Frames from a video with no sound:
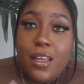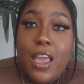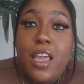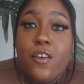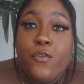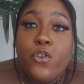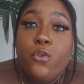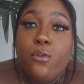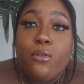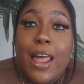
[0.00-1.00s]
If
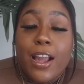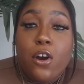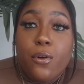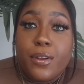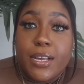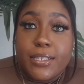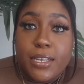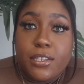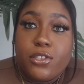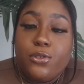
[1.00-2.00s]
you like coconut
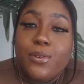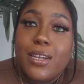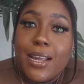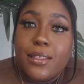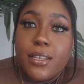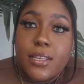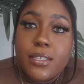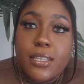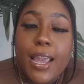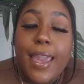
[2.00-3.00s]
scents, you will like
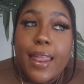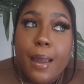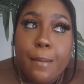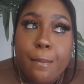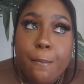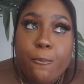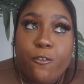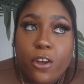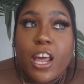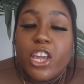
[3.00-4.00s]
this, and I
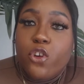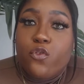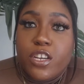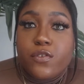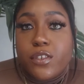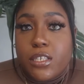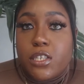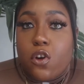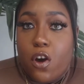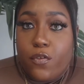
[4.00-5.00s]
feel like you'll reach for this
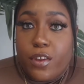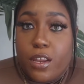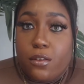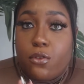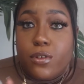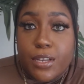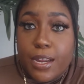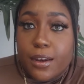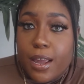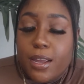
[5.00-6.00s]
often on
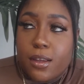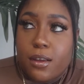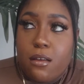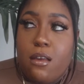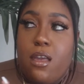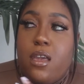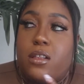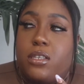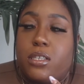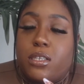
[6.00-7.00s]
date night.
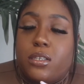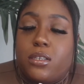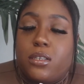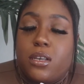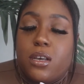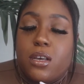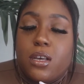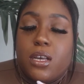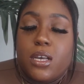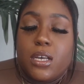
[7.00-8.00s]
It's
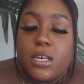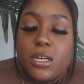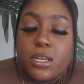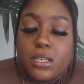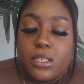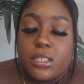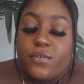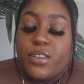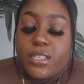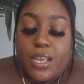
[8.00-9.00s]

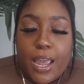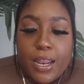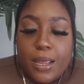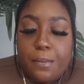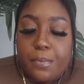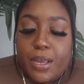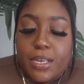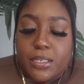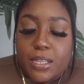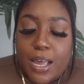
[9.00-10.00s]
sophisticated, but
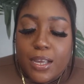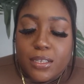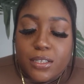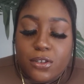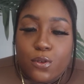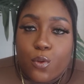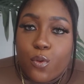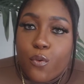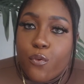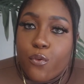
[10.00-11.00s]
it's like still
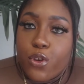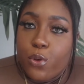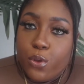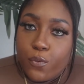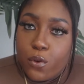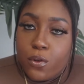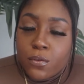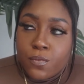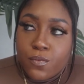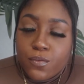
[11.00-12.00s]
youthful
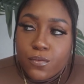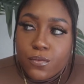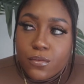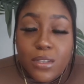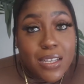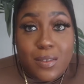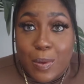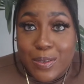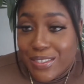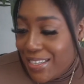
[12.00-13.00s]
and
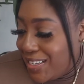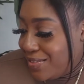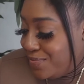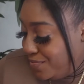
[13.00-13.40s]
smells good.